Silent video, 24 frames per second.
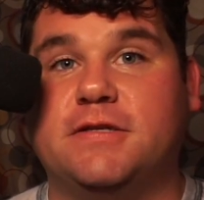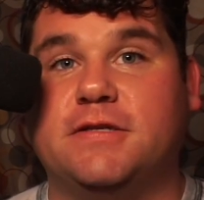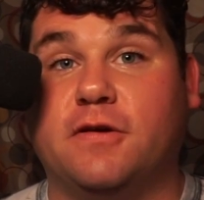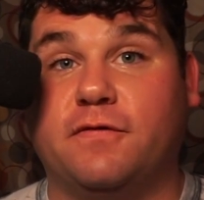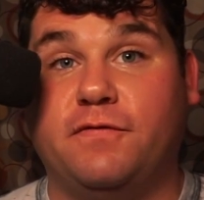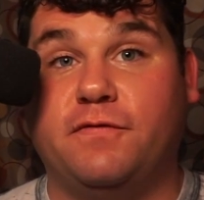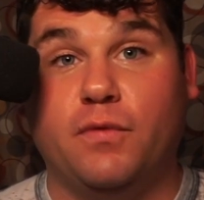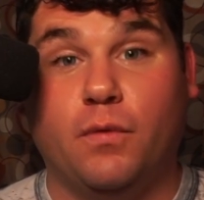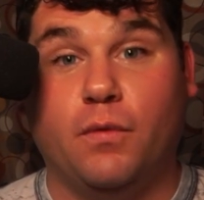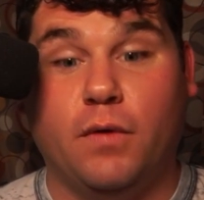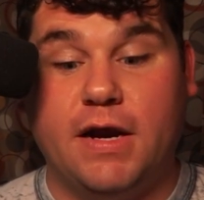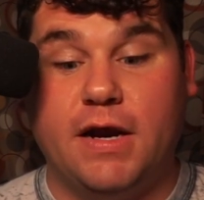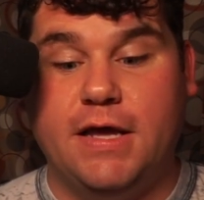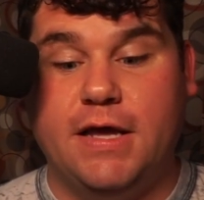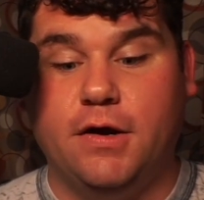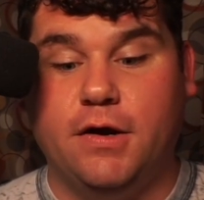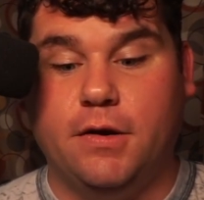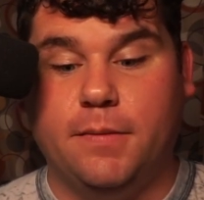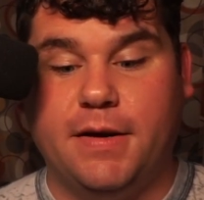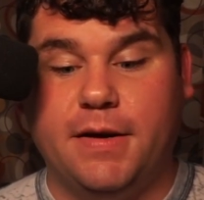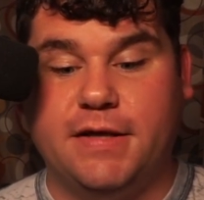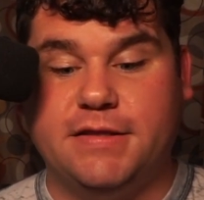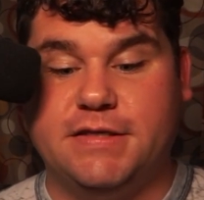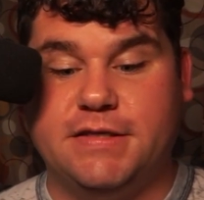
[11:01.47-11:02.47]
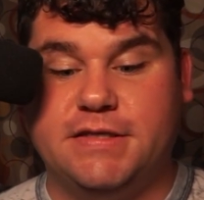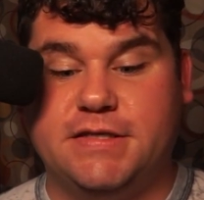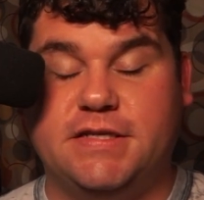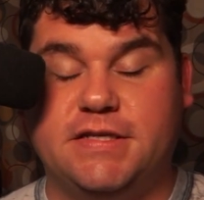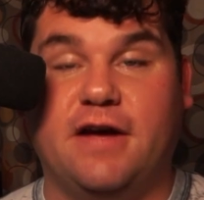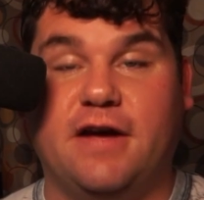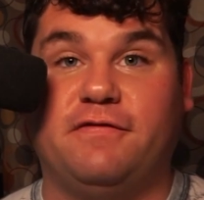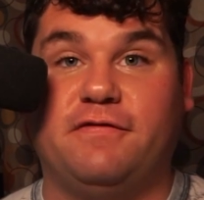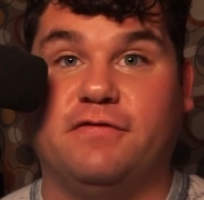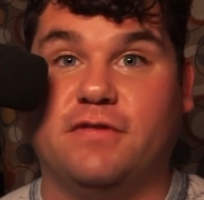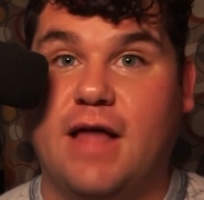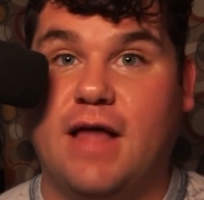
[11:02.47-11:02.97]
So if you want to hear about this
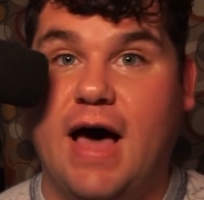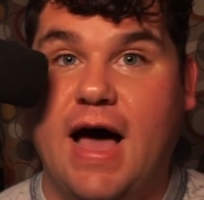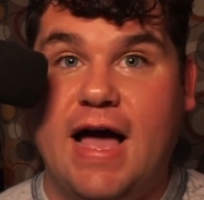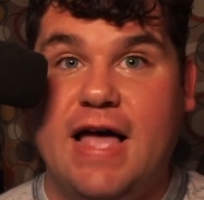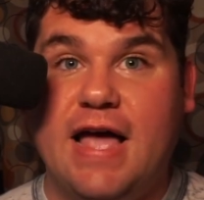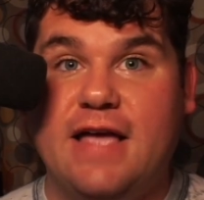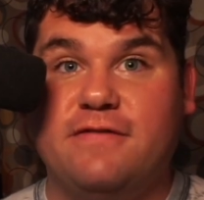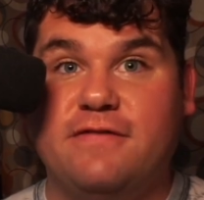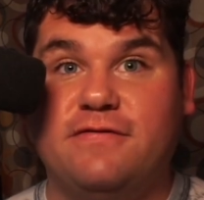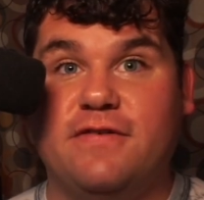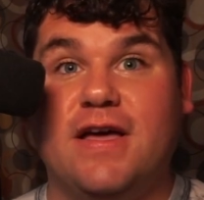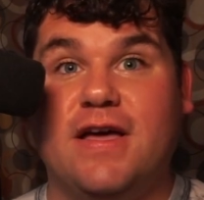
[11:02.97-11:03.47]
stuff live,